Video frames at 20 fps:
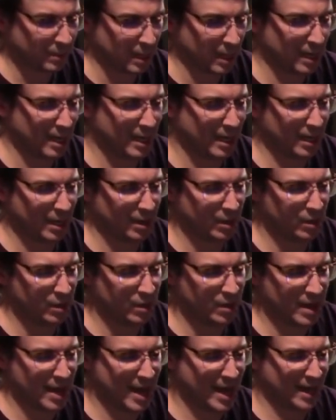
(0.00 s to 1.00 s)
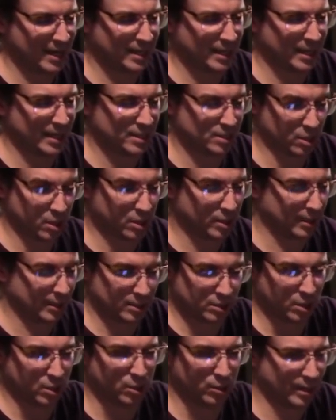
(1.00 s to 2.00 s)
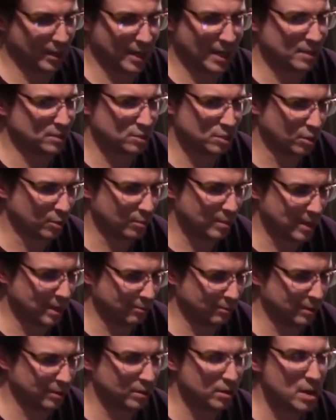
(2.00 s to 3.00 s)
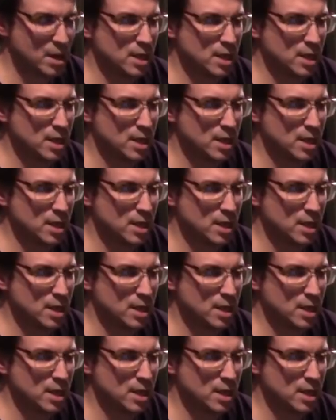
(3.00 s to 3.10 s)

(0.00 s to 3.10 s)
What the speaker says: That is on its own. It has its own bandwidth.